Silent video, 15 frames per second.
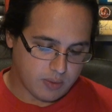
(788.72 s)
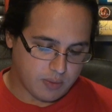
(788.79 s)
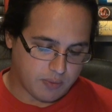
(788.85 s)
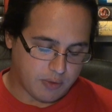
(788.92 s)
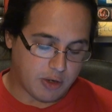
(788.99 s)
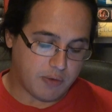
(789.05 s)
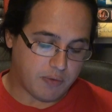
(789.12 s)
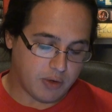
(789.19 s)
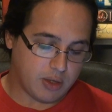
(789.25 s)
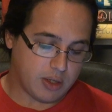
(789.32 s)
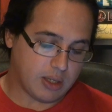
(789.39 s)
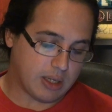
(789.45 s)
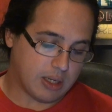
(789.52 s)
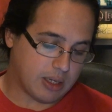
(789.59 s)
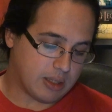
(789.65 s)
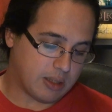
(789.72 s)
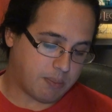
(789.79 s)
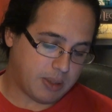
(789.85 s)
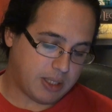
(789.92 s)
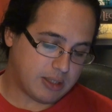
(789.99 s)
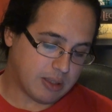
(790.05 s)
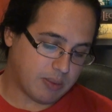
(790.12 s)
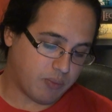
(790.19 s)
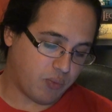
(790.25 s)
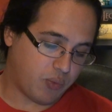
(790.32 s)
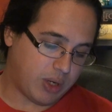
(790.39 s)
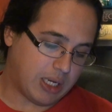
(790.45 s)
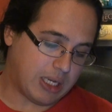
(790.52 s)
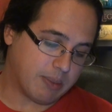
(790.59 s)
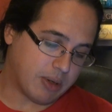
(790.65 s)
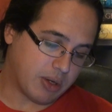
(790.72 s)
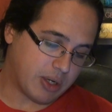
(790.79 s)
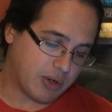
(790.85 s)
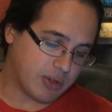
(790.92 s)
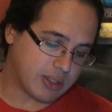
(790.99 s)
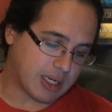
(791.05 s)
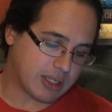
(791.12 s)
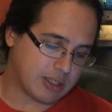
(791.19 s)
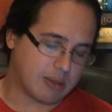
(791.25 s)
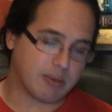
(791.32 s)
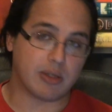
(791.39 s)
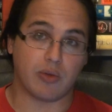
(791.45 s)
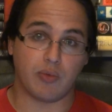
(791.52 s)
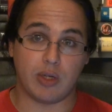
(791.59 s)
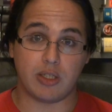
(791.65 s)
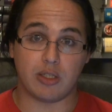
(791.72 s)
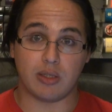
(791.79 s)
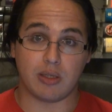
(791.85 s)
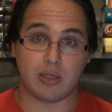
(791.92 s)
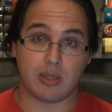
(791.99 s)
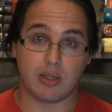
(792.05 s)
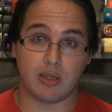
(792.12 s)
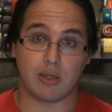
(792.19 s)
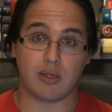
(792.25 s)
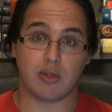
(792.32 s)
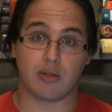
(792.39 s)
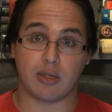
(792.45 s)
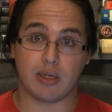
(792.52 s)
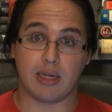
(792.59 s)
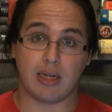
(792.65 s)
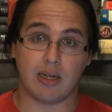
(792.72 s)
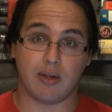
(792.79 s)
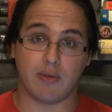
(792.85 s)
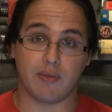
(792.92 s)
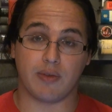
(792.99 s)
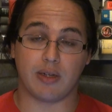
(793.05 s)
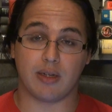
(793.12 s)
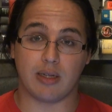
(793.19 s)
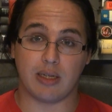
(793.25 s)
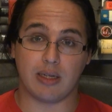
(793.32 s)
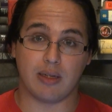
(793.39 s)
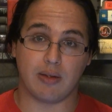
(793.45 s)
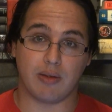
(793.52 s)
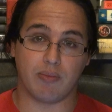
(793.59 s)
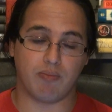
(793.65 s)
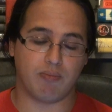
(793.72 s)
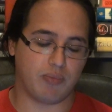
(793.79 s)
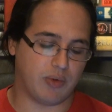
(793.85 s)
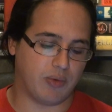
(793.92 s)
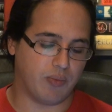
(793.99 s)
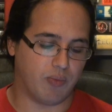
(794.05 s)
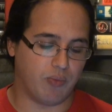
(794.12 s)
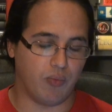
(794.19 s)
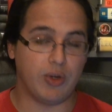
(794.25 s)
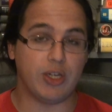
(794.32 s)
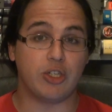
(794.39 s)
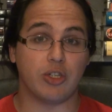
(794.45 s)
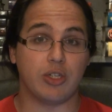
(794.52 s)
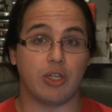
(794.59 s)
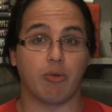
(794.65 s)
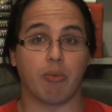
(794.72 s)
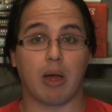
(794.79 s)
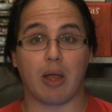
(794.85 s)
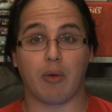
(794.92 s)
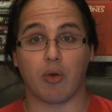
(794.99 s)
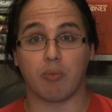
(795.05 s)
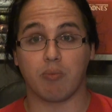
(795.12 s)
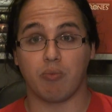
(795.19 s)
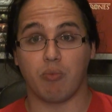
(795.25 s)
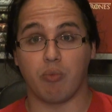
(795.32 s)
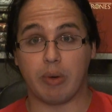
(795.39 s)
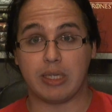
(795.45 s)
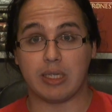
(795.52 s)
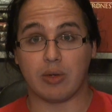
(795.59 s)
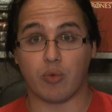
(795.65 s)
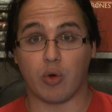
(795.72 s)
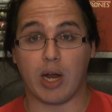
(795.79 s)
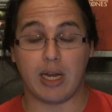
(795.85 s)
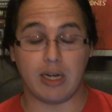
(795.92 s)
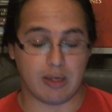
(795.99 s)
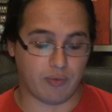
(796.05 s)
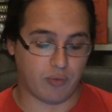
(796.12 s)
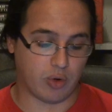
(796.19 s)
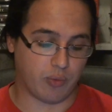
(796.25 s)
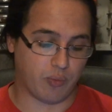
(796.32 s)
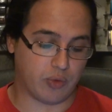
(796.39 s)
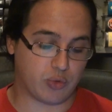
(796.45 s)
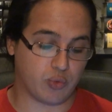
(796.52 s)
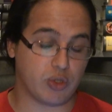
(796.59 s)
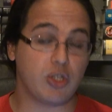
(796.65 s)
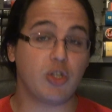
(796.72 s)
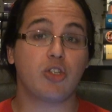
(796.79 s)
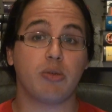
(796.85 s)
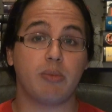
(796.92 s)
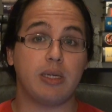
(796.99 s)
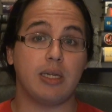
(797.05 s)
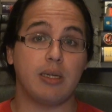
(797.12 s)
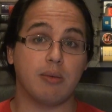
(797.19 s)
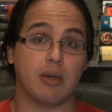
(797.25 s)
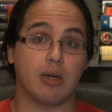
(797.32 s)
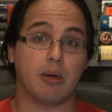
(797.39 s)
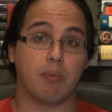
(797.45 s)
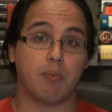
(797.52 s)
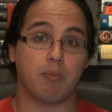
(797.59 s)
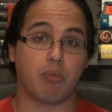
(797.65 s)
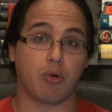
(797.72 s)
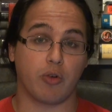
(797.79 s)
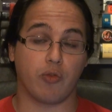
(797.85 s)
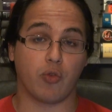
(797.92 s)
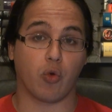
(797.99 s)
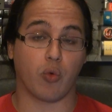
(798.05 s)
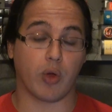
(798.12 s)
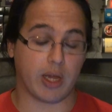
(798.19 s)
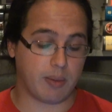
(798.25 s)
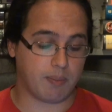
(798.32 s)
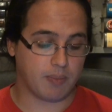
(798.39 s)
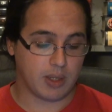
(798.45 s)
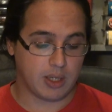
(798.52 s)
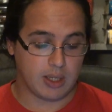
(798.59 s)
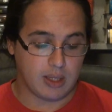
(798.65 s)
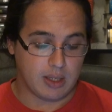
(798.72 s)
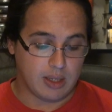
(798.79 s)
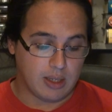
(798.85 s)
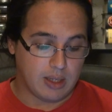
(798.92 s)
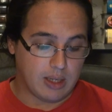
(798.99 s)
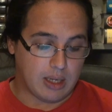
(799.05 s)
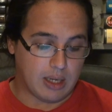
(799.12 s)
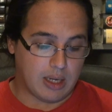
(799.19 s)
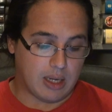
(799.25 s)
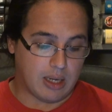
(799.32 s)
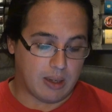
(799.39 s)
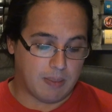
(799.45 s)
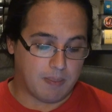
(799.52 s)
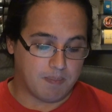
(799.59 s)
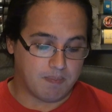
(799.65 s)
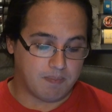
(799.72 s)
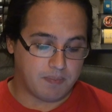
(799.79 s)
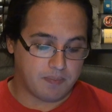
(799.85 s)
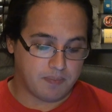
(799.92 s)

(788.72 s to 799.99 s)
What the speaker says: very funnily, the piece I'm reading about here is actually about the region, the Jøtaelv and the region nearby, where I live, which was used to be part of Norway. And